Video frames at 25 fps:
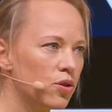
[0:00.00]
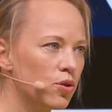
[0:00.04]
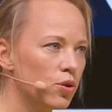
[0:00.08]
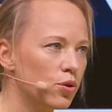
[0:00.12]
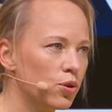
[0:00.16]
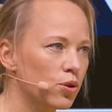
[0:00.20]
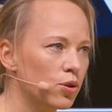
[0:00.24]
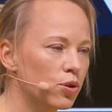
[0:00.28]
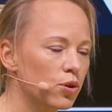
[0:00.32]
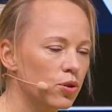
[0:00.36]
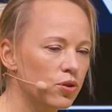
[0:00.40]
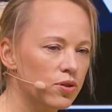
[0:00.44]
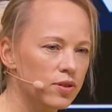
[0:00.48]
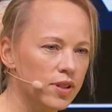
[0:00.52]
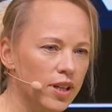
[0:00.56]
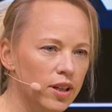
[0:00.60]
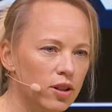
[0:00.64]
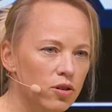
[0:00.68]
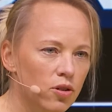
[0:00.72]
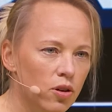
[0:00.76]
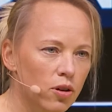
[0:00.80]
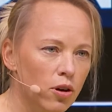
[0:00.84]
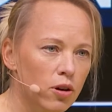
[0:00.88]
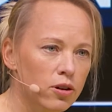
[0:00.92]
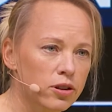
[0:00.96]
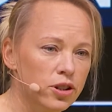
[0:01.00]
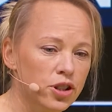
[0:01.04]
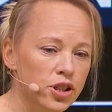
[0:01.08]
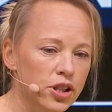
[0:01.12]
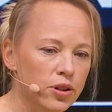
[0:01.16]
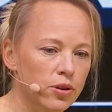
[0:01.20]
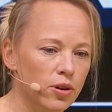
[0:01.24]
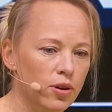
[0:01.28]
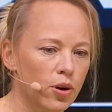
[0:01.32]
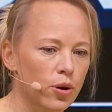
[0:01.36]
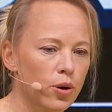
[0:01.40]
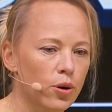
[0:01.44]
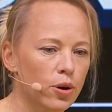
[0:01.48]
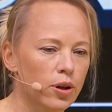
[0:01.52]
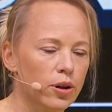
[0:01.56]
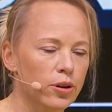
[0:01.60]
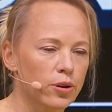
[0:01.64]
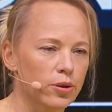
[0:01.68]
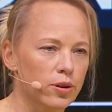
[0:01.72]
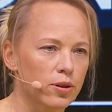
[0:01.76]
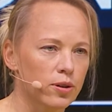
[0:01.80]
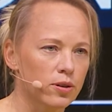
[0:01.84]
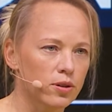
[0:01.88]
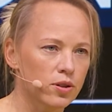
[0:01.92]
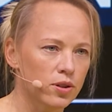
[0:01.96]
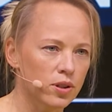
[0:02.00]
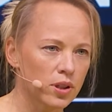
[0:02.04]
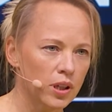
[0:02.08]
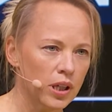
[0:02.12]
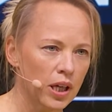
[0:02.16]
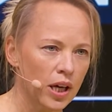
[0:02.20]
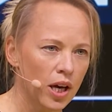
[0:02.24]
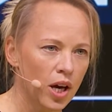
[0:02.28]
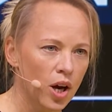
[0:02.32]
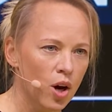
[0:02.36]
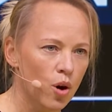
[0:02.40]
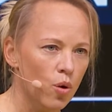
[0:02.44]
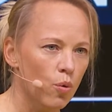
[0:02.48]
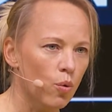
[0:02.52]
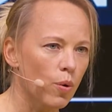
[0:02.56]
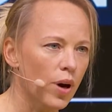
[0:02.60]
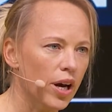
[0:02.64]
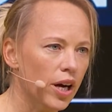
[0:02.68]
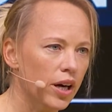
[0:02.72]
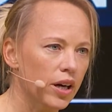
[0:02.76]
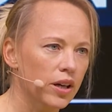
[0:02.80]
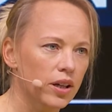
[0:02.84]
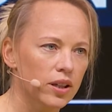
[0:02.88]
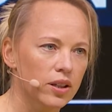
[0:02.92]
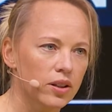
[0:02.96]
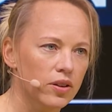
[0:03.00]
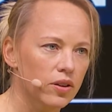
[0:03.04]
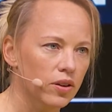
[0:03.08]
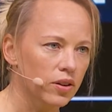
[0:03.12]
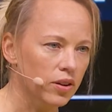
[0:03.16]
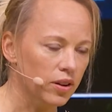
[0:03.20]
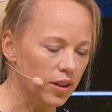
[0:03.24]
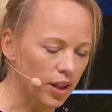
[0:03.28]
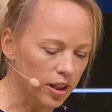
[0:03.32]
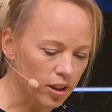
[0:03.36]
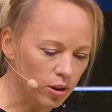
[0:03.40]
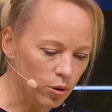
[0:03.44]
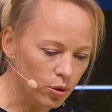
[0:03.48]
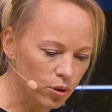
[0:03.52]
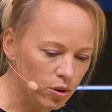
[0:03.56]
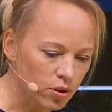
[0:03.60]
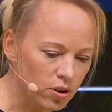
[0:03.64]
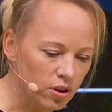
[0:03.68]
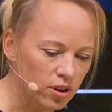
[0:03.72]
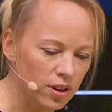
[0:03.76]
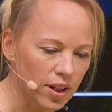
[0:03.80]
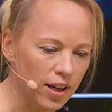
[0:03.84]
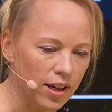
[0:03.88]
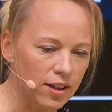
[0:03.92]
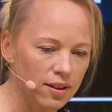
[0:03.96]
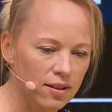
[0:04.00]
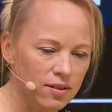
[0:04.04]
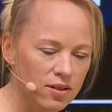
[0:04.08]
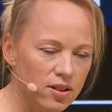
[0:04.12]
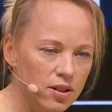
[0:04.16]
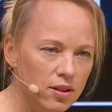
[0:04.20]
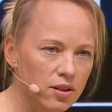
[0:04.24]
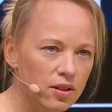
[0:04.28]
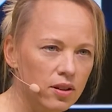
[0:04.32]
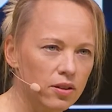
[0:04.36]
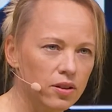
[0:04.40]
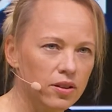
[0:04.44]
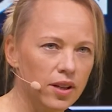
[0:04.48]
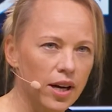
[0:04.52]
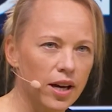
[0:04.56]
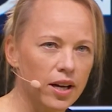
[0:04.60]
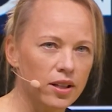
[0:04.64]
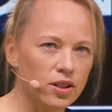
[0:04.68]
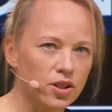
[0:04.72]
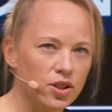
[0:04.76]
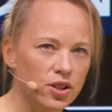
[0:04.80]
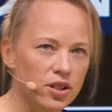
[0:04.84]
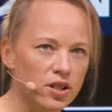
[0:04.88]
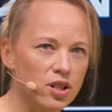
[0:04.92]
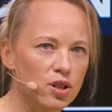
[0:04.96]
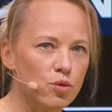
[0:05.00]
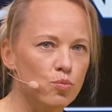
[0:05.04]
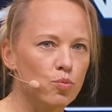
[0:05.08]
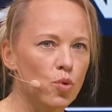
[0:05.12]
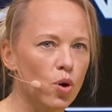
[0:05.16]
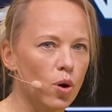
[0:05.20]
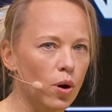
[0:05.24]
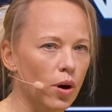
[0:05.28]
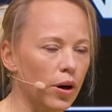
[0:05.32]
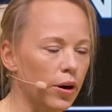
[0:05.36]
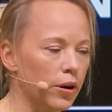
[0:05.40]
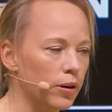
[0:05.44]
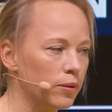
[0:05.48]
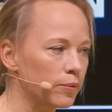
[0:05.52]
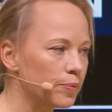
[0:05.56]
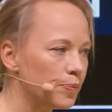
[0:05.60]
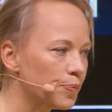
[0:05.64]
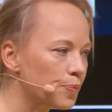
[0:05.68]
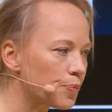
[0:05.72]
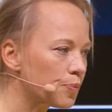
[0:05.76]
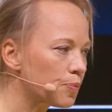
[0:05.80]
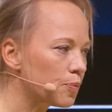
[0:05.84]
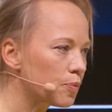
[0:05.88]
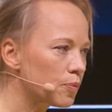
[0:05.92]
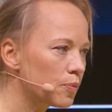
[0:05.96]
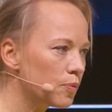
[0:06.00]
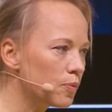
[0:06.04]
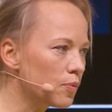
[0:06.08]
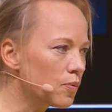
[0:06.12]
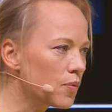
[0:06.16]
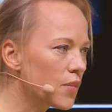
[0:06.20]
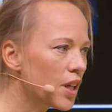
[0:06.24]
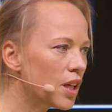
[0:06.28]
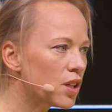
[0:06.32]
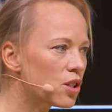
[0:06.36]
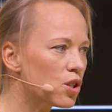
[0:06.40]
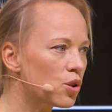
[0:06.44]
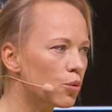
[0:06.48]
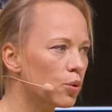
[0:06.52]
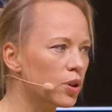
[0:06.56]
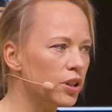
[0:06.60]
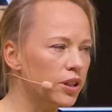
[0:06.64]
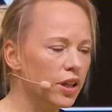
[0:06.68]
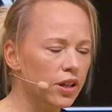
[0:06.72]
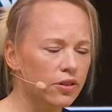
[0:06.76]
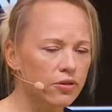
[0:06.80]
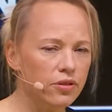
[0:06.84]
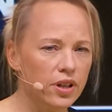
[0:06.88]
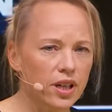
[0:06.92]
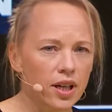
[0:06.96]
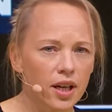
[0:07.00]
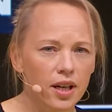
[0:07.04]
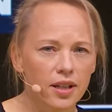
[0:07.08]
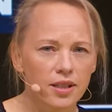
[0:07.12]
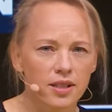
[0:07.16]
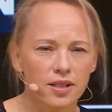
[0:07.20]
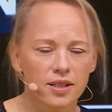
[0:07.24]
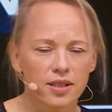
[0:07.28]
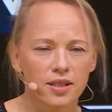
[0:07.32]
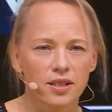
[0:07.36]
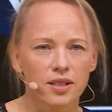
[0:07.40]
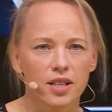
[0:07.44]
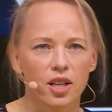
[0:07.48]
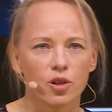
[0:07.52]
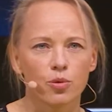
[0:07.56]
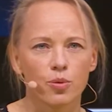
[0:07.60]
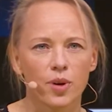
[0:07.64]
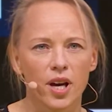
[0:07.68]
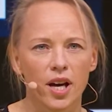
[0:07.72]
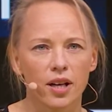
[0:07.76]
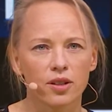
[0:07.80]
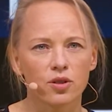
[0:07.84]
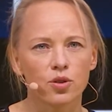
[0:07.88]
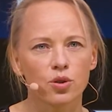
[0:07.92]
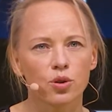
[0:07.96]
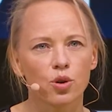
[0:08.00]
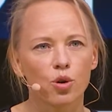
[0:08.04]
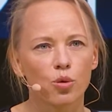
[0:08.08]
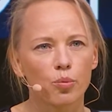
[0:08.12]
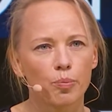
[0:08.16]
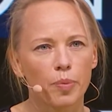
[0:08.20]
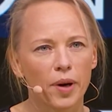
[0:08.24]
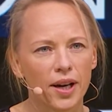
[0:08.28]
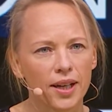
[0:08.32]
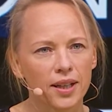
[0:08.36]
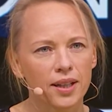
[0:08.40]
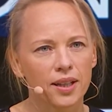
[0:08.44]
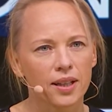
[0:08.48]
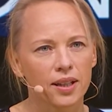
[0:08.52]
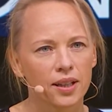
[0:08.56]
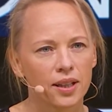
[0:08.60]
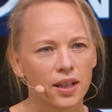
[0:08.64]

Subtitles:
to technological hurdles where they couldn't get the engine smaller. So what I realized is that we had to go back